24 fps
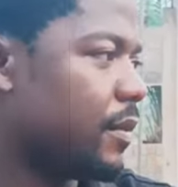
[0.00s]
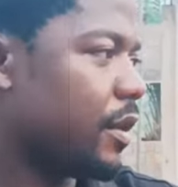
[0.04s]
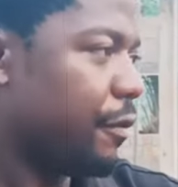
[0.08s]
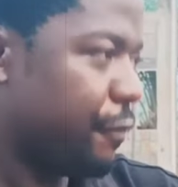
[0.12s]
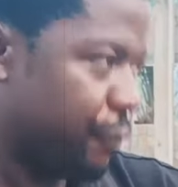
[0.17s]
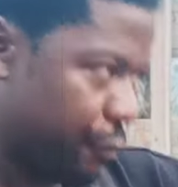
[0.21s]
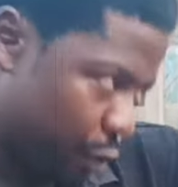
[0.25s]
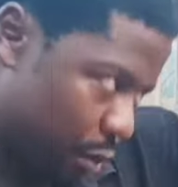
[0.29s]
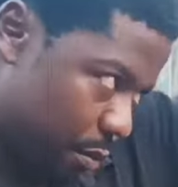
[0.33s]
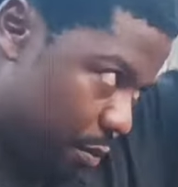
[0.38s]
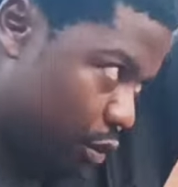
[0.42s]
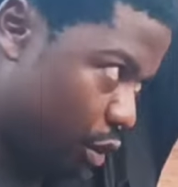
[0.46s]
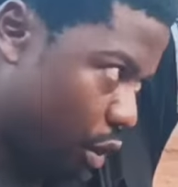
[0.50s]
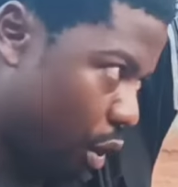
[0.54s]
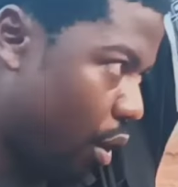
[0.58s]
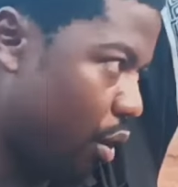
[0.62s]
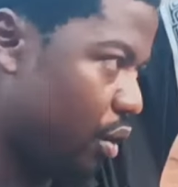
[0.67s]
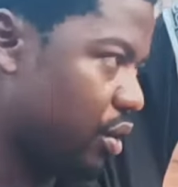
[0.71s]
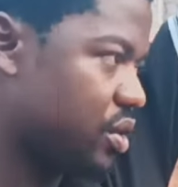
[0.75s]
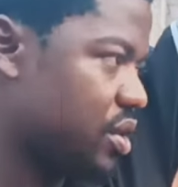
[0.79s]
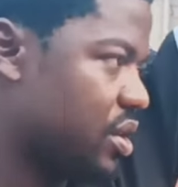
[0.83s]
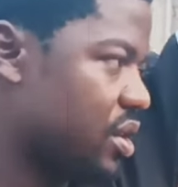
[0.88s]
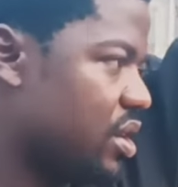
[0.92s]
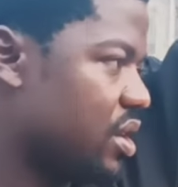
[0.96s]
Amen. From
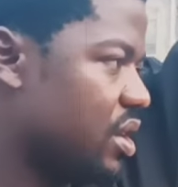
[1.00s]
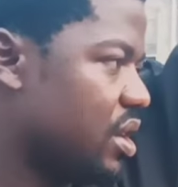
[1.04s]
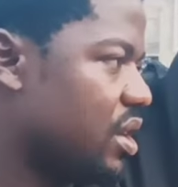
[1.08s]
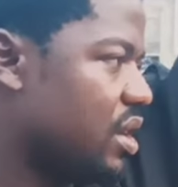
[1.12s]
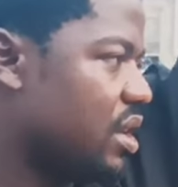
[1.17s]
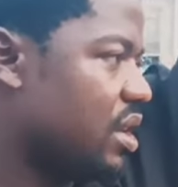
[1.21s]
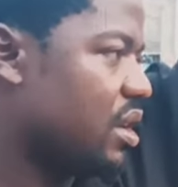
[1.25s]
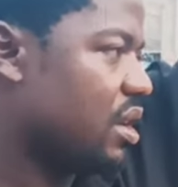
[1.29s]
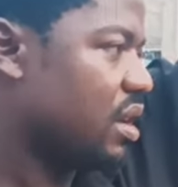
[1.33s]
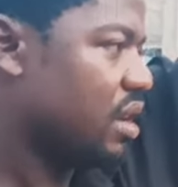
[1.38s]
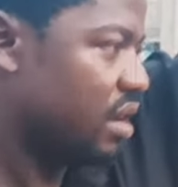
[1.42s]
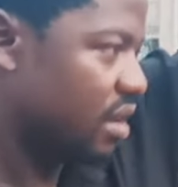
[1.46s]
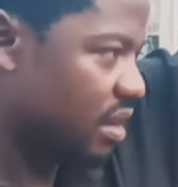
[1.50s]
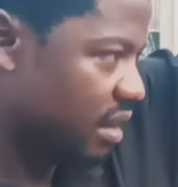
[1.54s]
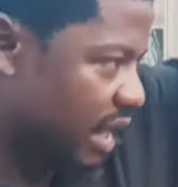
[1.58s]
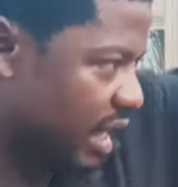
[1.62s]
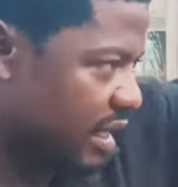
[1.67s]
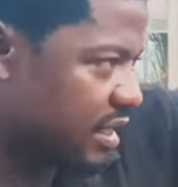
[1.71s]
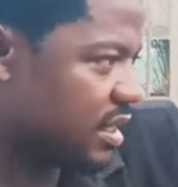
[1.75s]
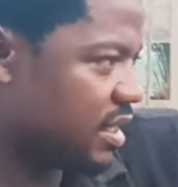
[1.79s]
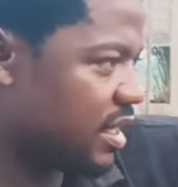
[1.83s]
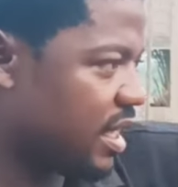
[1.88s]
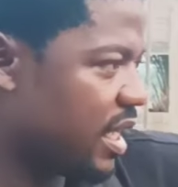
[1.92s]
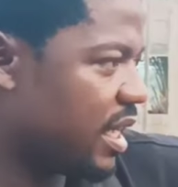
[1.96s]
God. Amen.
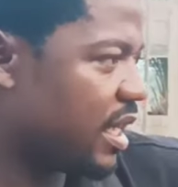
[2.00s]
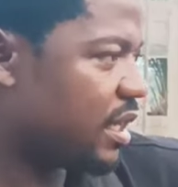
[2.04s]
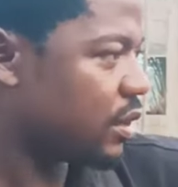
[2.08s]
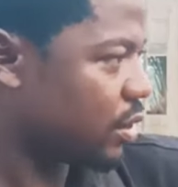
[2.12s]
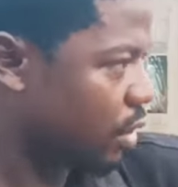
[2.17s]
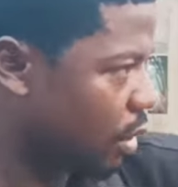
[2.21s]
Right there,